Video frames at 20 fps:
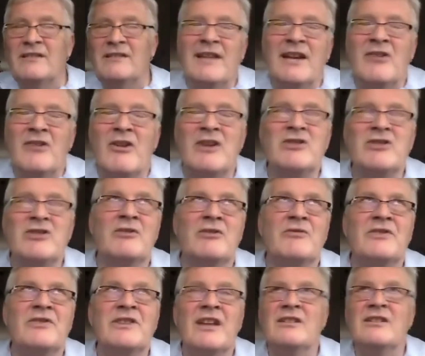direction of
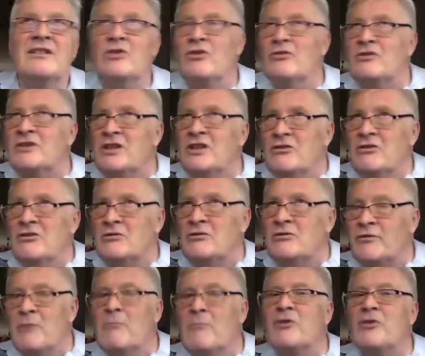study was continued
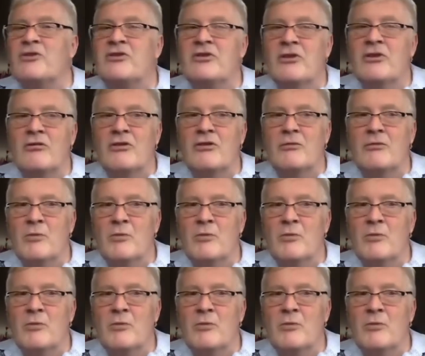from Montreal,